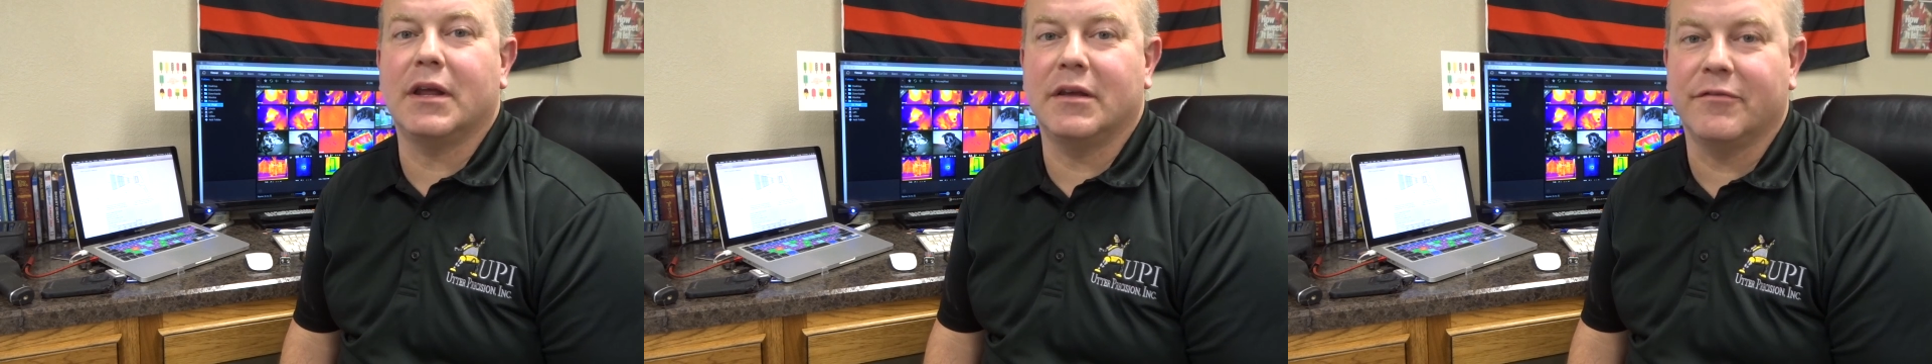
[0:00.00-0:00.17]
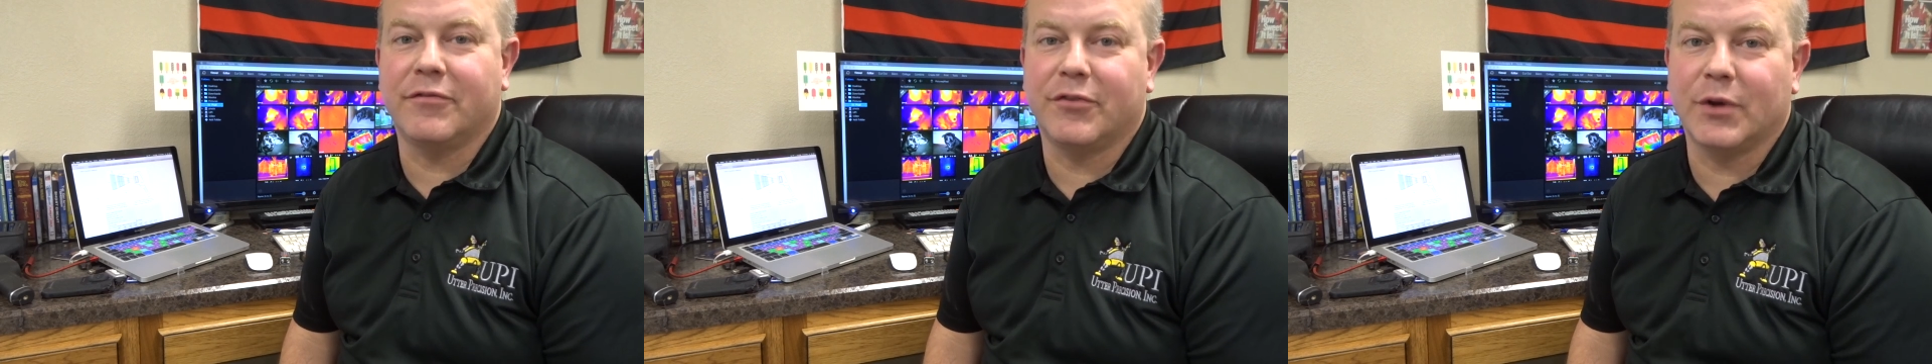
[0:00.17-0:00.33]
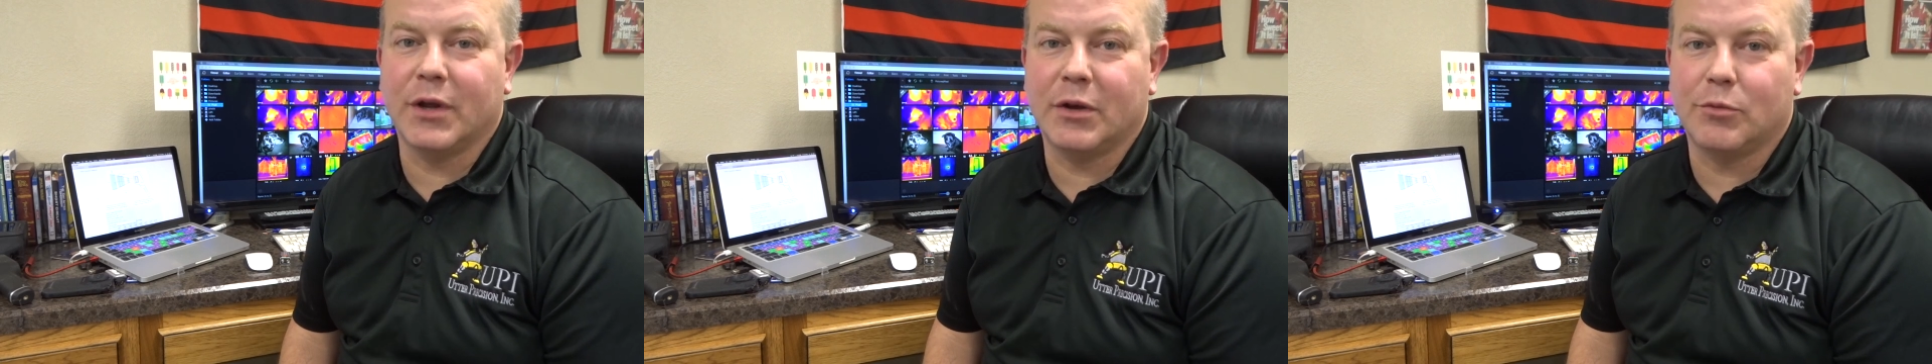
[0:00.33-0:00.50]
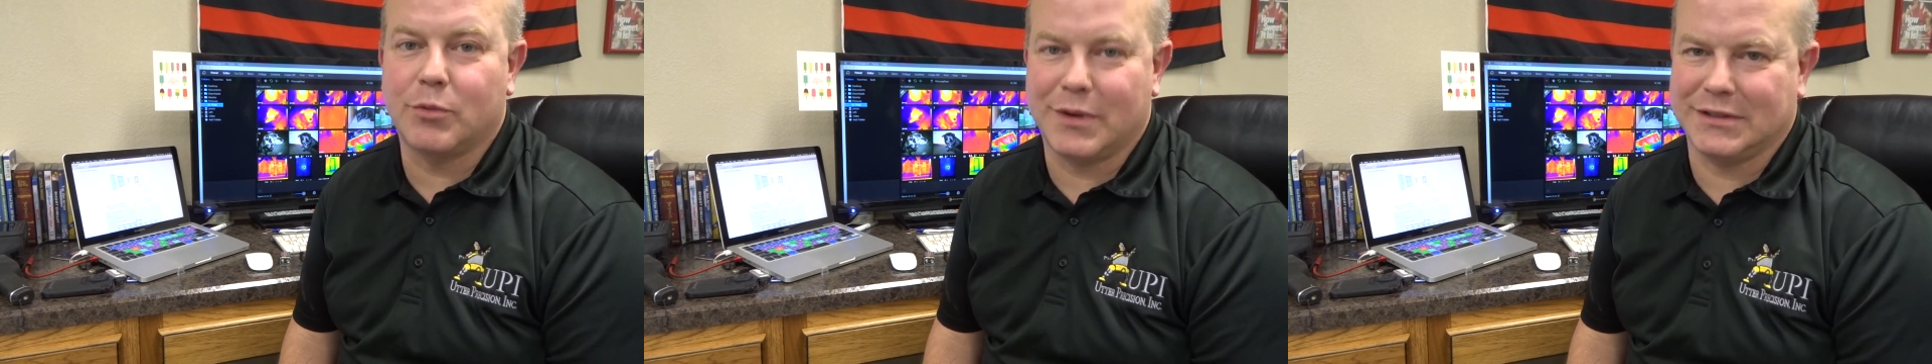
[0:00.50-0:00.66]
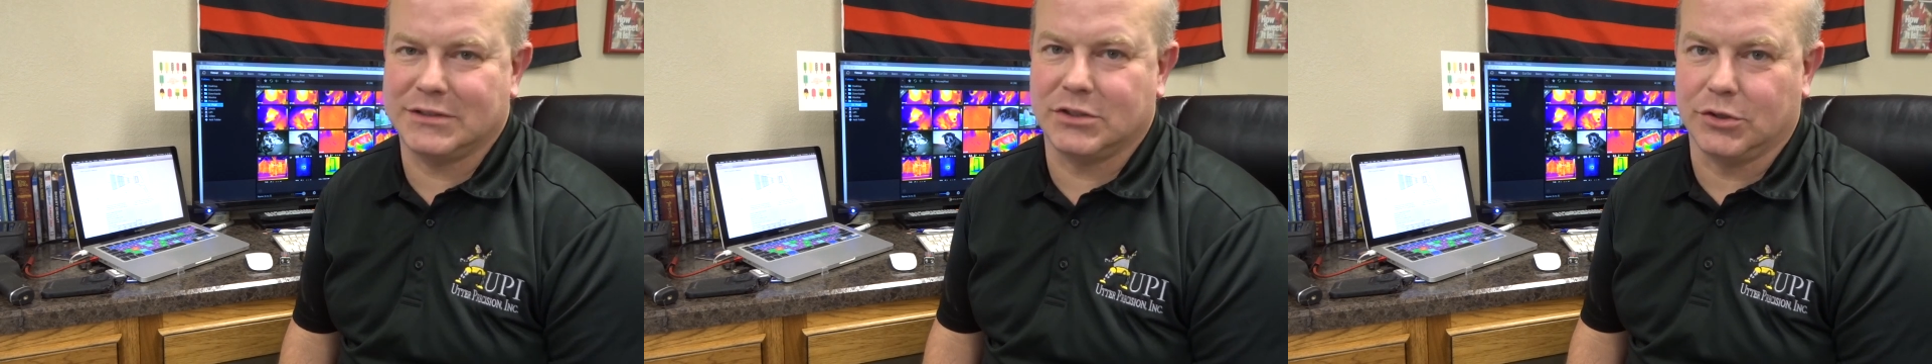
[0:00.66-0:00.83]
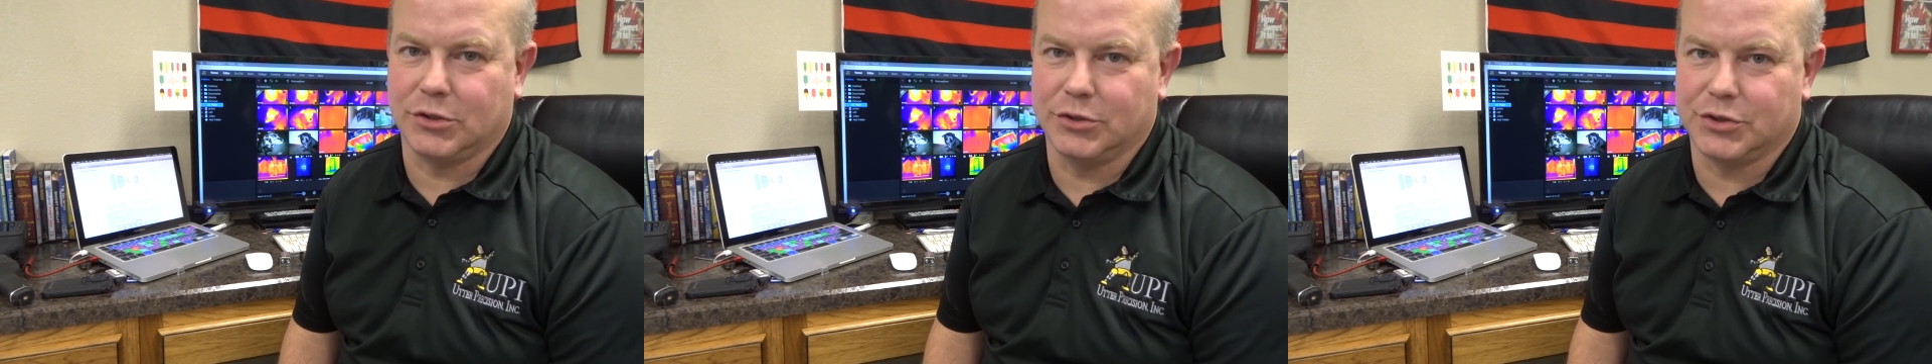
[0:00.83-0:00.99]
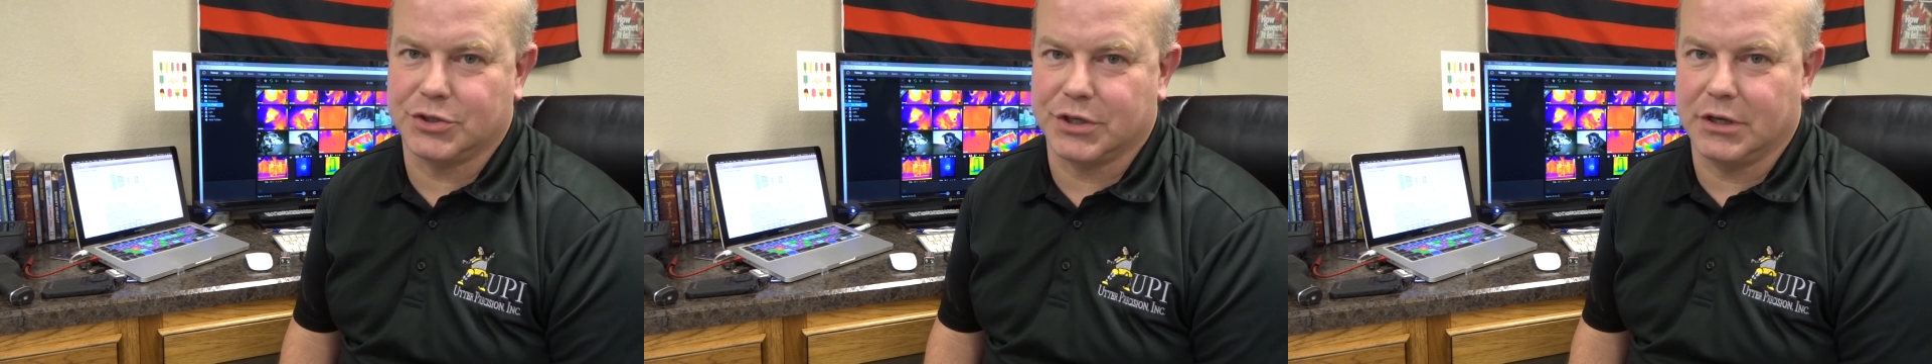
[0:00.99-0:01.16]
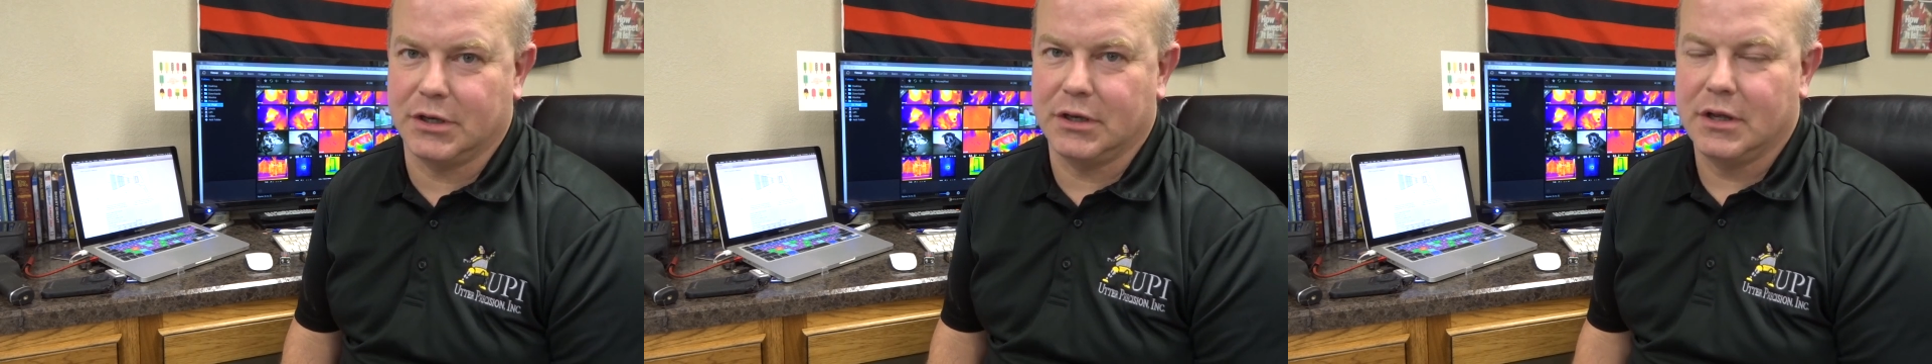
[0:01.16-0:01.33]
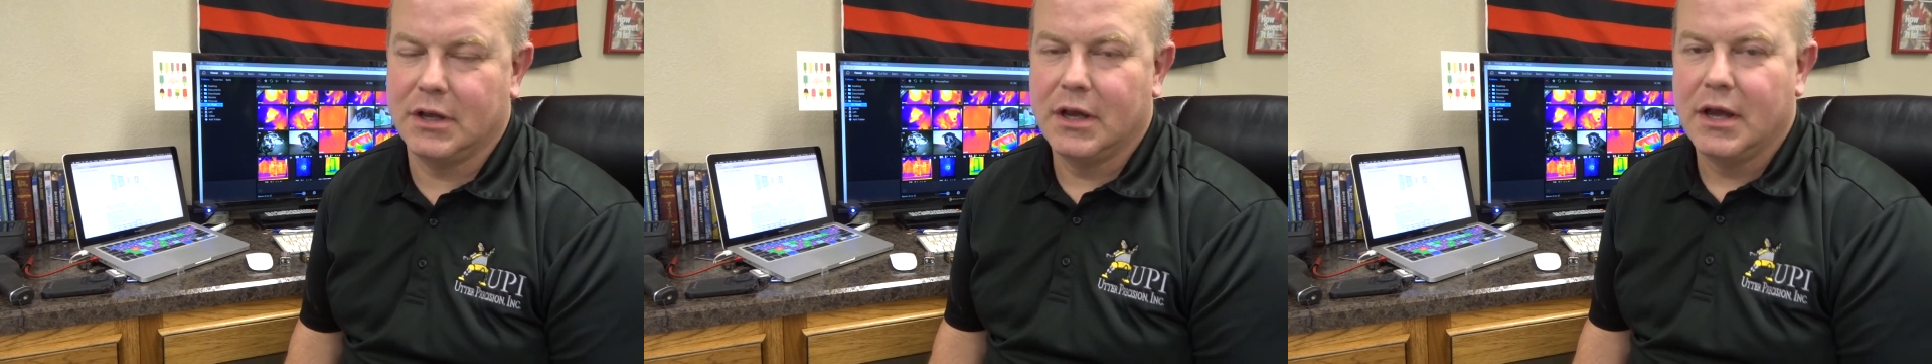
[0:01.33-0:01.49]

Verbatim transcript: infrared resolution